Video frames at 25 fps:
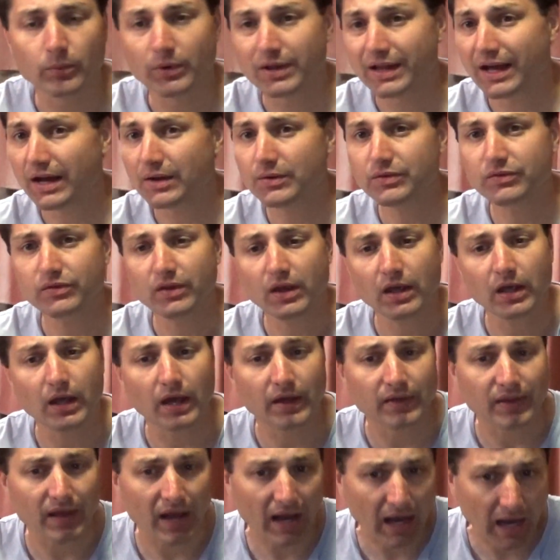Well, I'd say
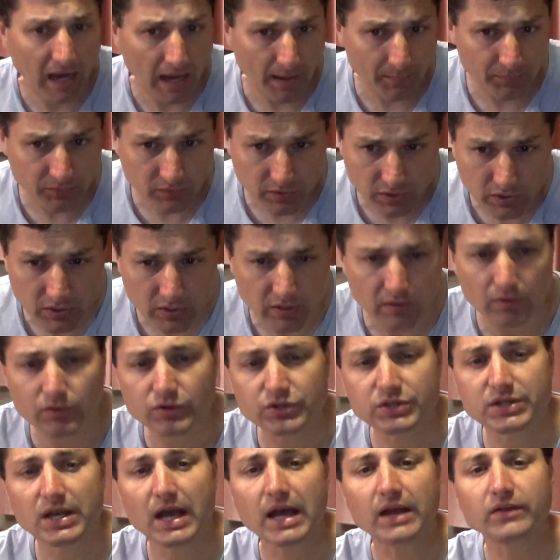an absolutely
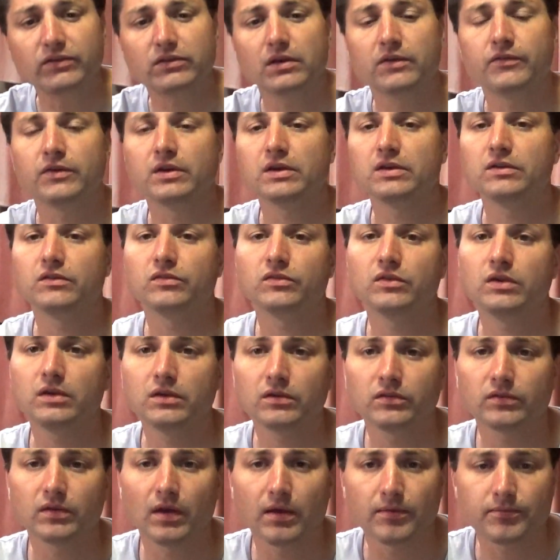huge yes if you can see
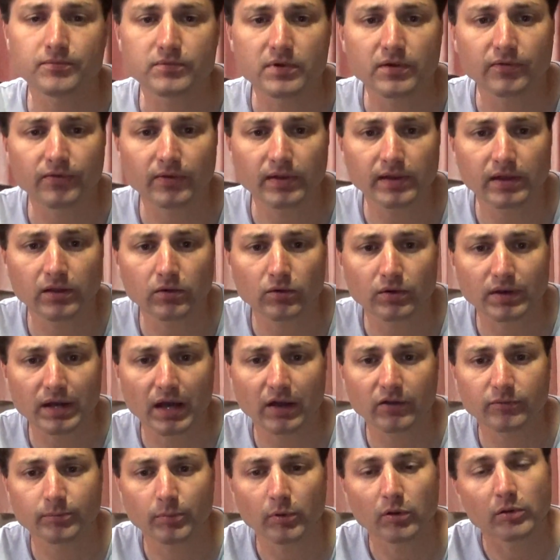yourself refilling your
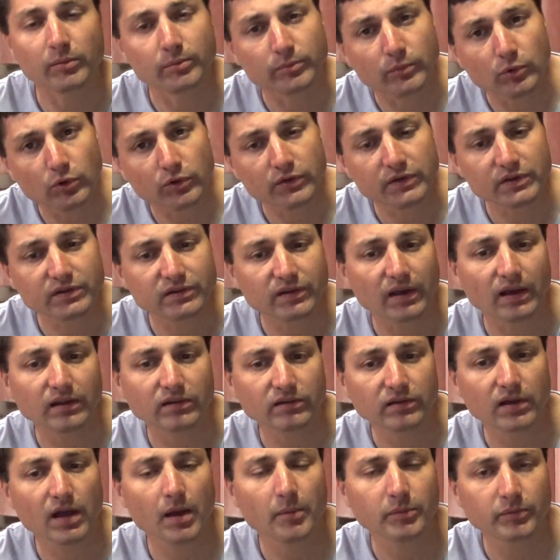gas bottle more than
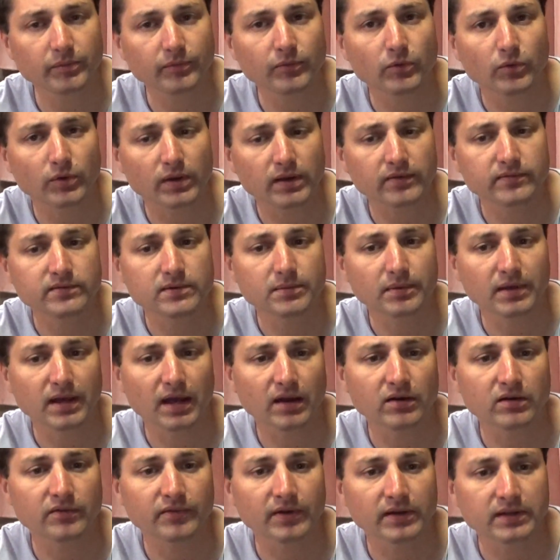10 times before giving up
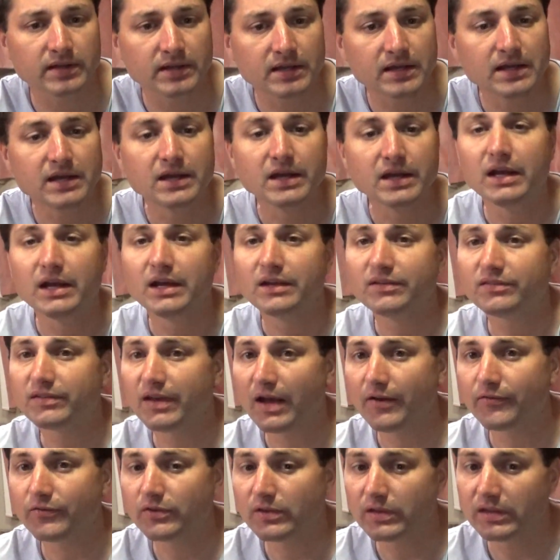caravanning.
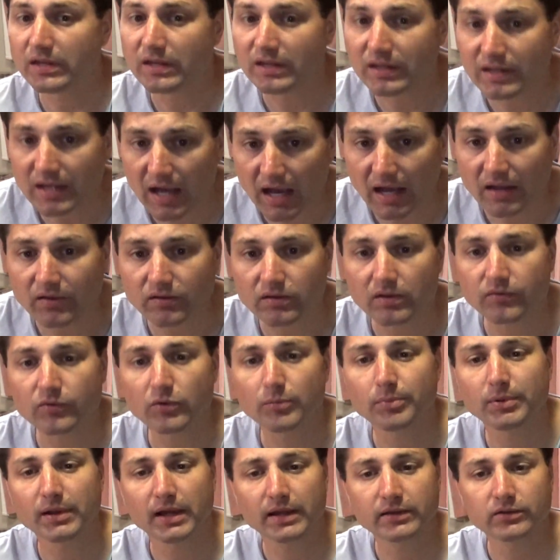Definitely yes if
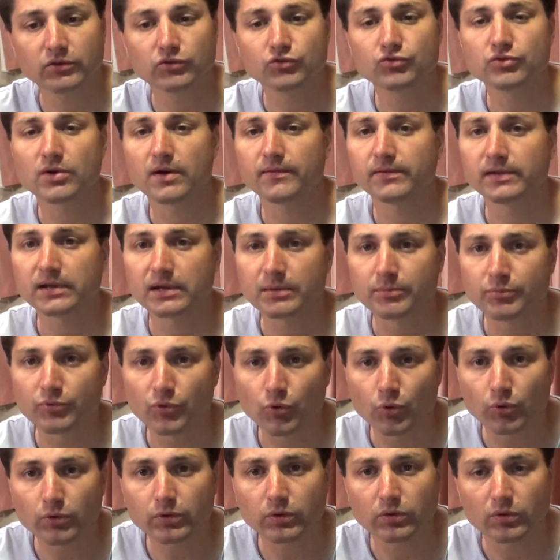you're planning on travelling
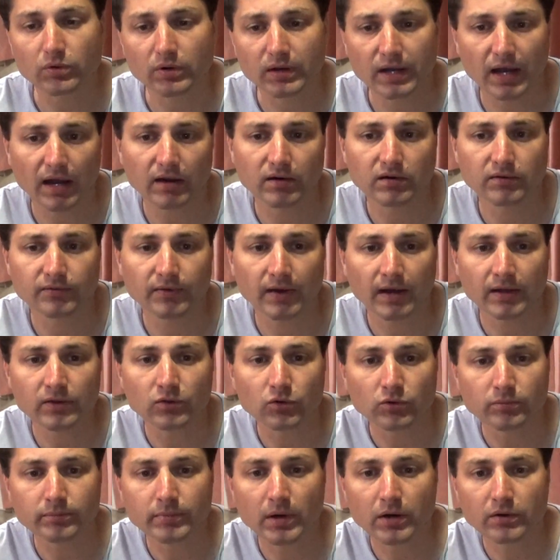abroad, your caravan
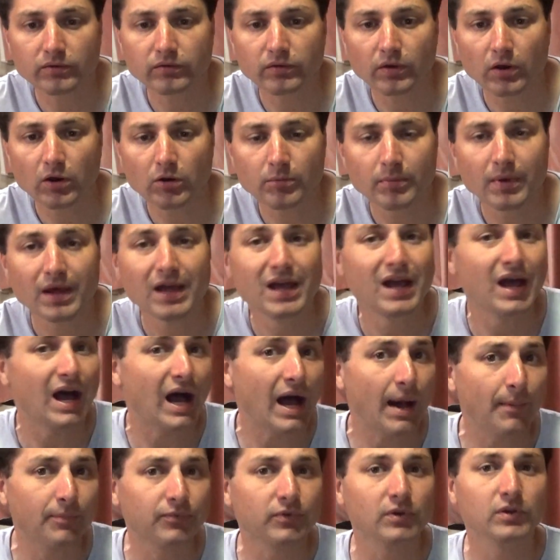or motorhome.
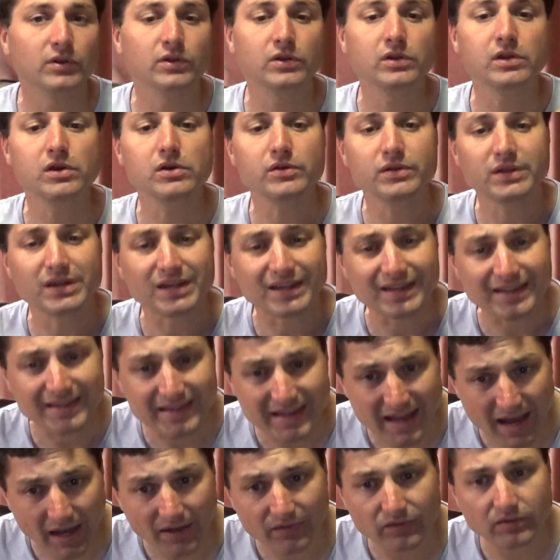Absolutely
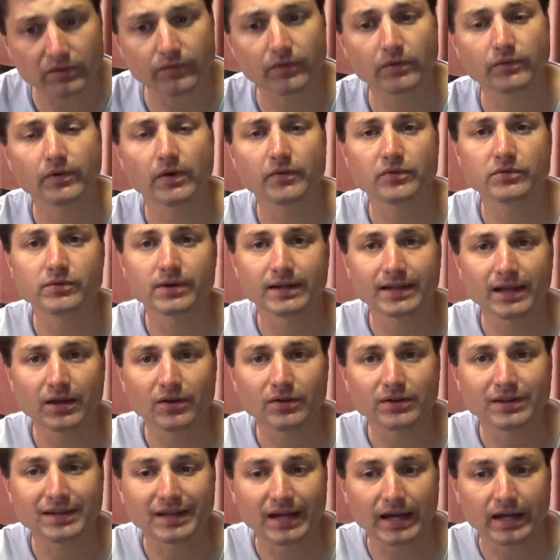yes if you've ever run
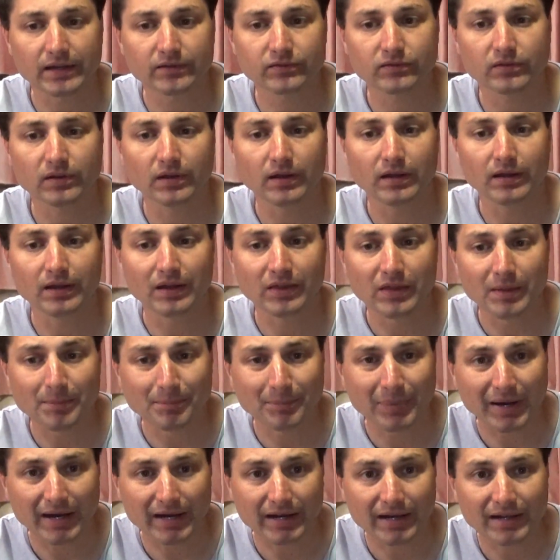out of gas in the
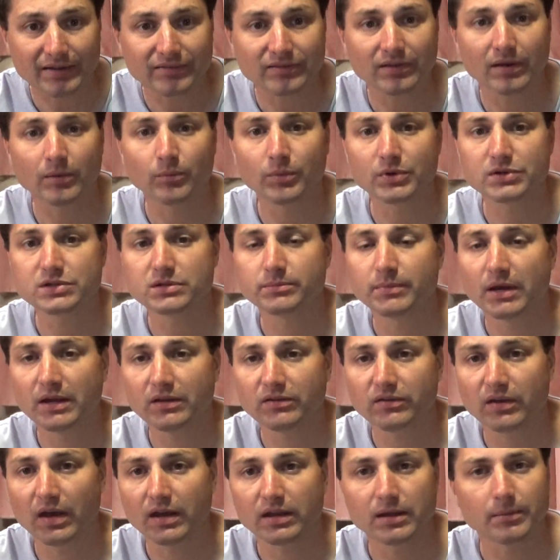past and wish to
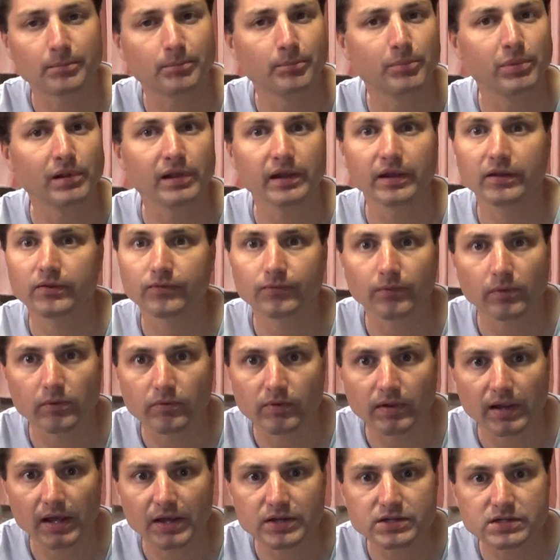maintain a blissful
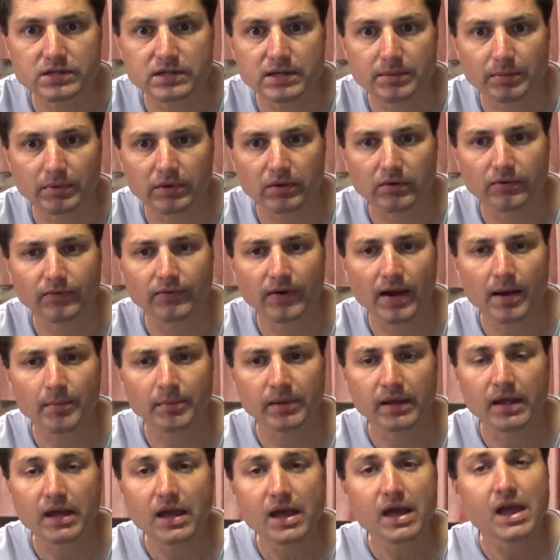relationship with your
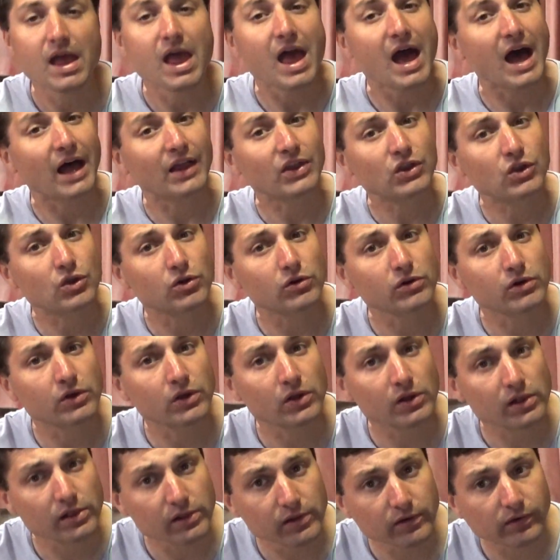family. And
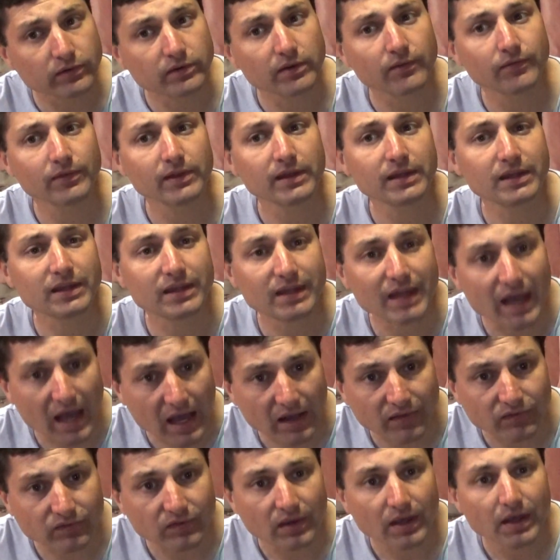conclusively
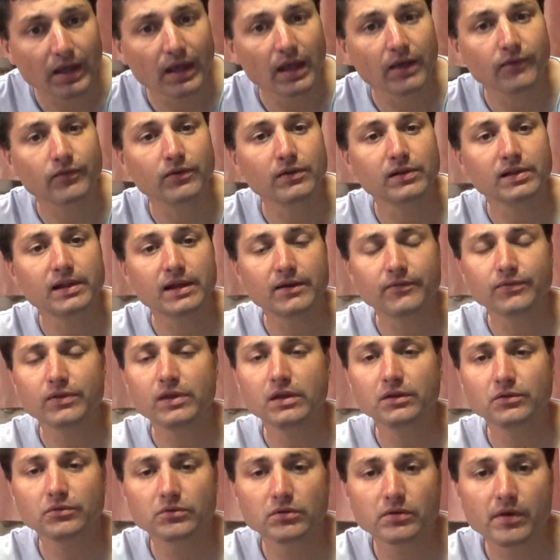yes if you live
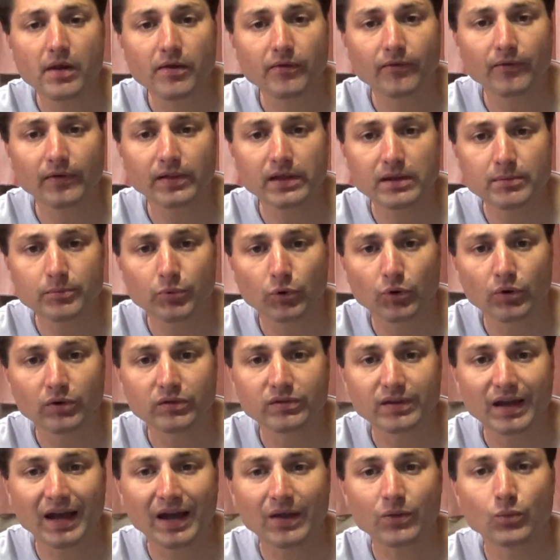near a refilling
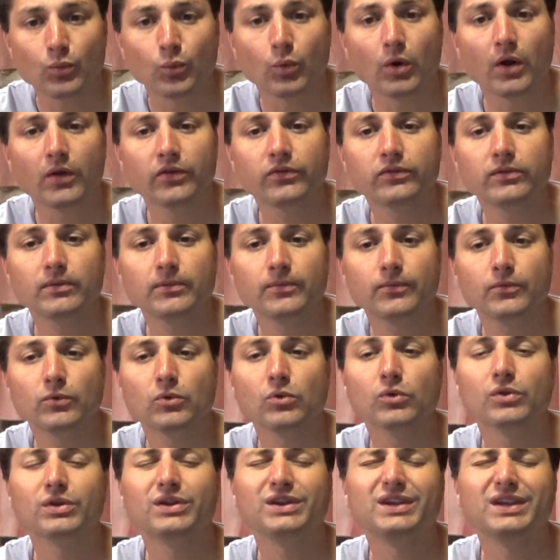point, and once and for
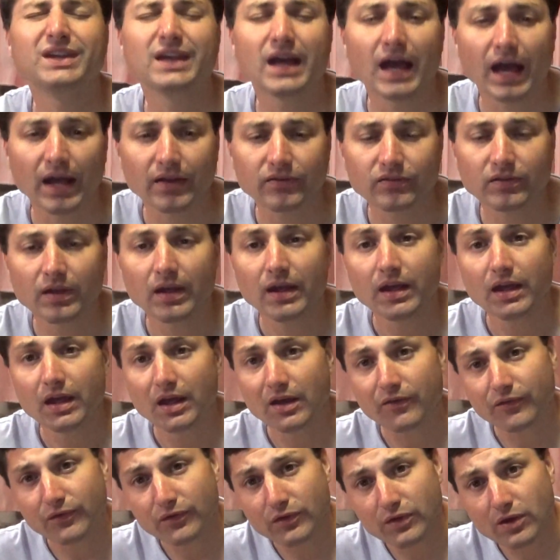all yes
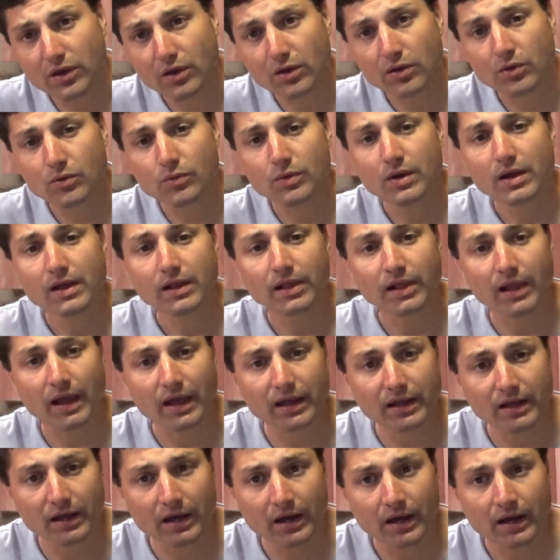if you,
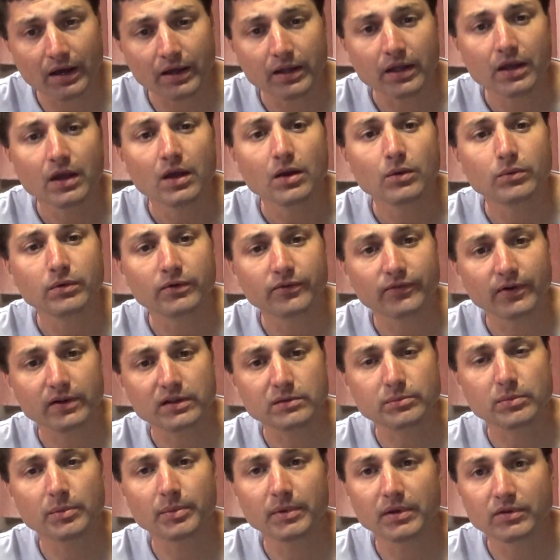like I, were fed
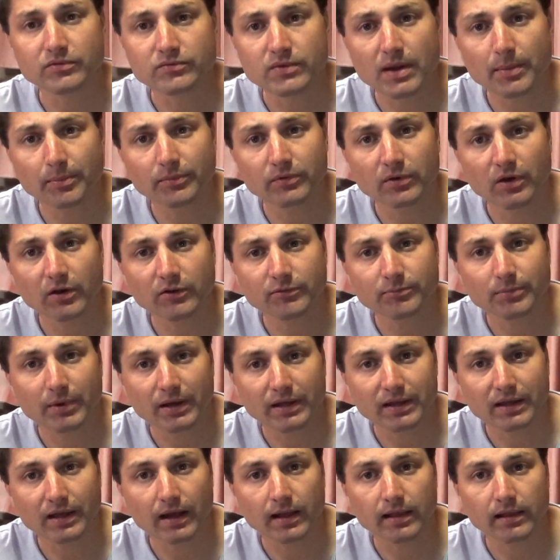up of being ripped off
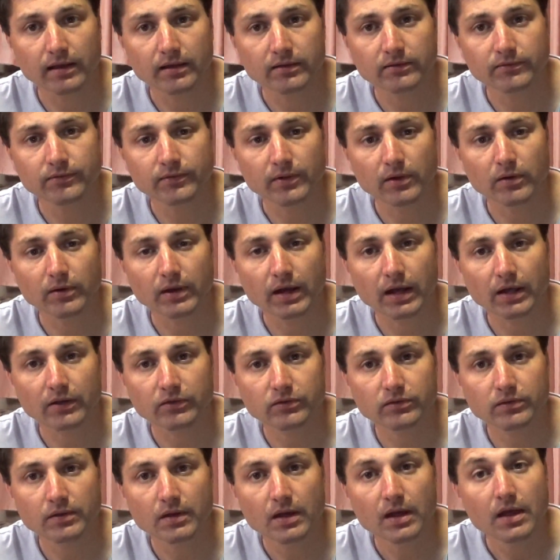by Calor and Flow
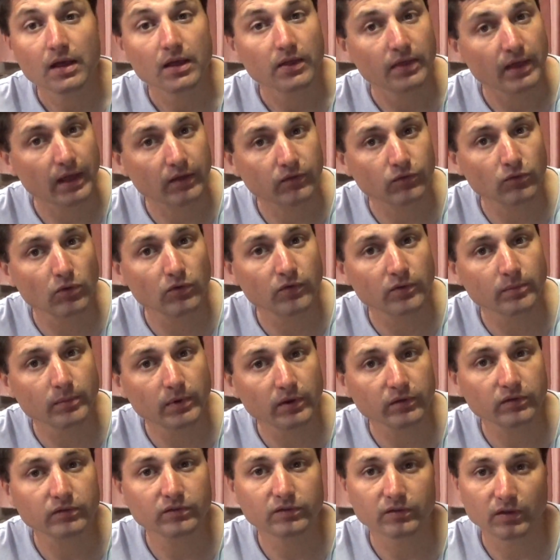Gas. That's all from
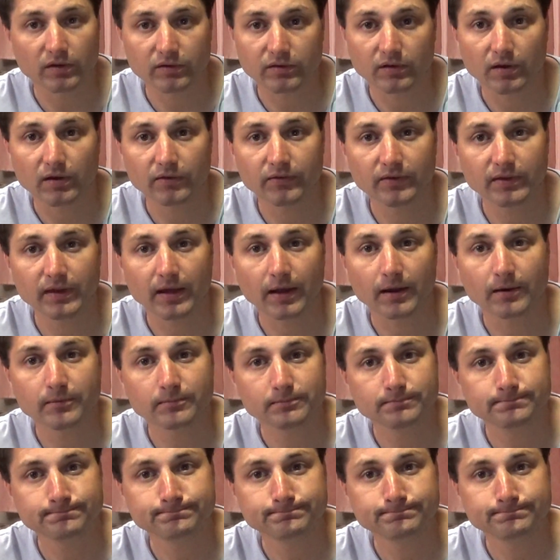us. Ta-ta for now.